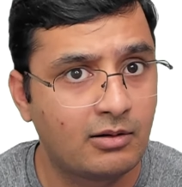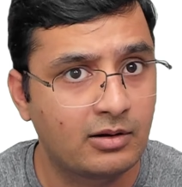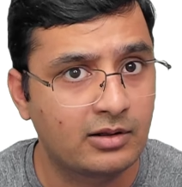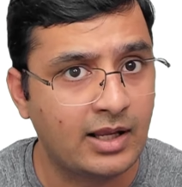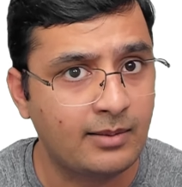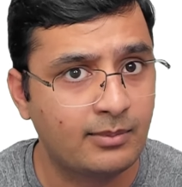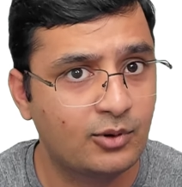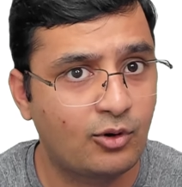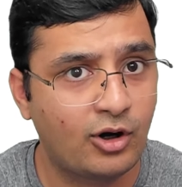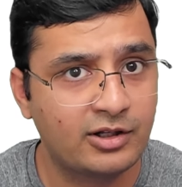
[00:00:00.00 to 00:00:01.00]
yeah, you
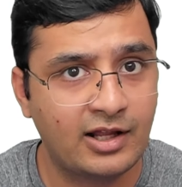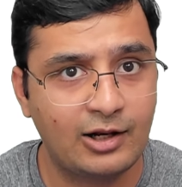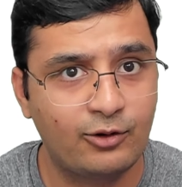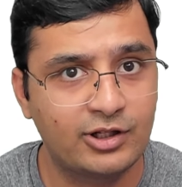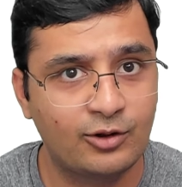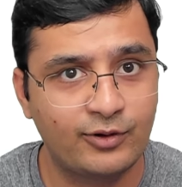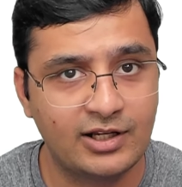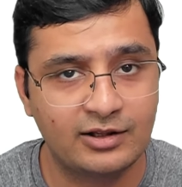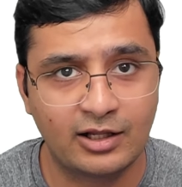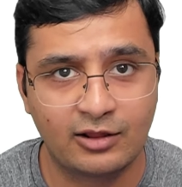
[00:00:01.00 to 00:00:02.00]
got the hello Nitin over here.
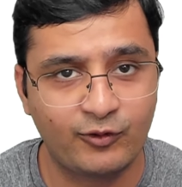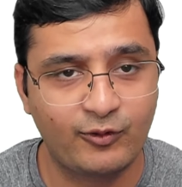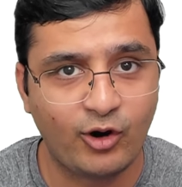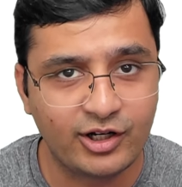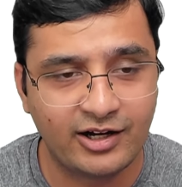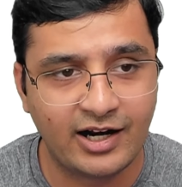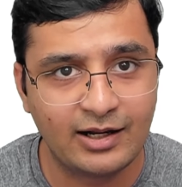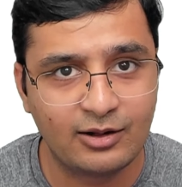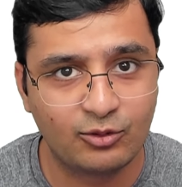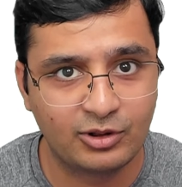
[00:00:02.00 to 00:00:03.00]
That's what we wanted, right? So
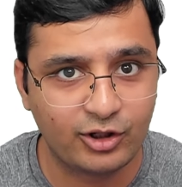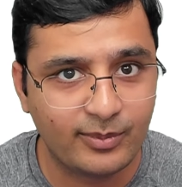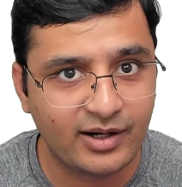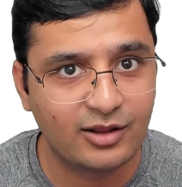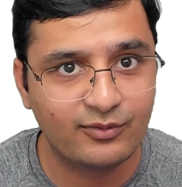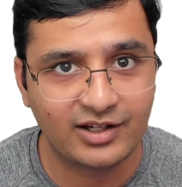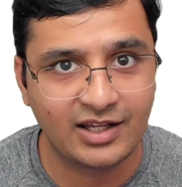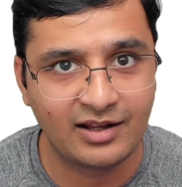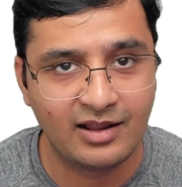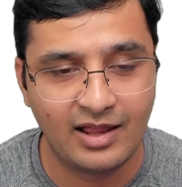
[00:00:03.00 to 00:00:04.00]
now debug is working,
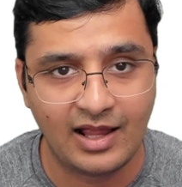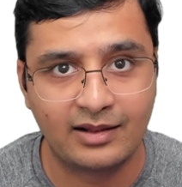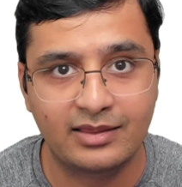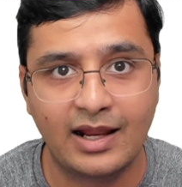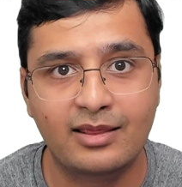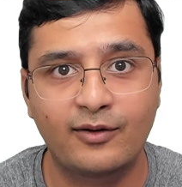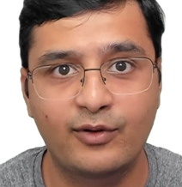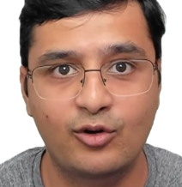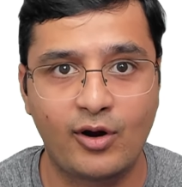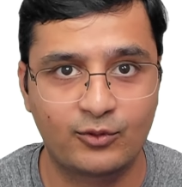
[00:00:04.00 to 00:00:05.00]
and that's the way you
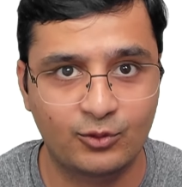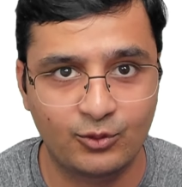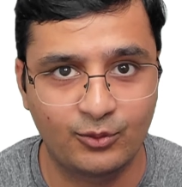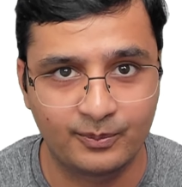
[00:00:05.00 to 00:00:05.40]
have to do.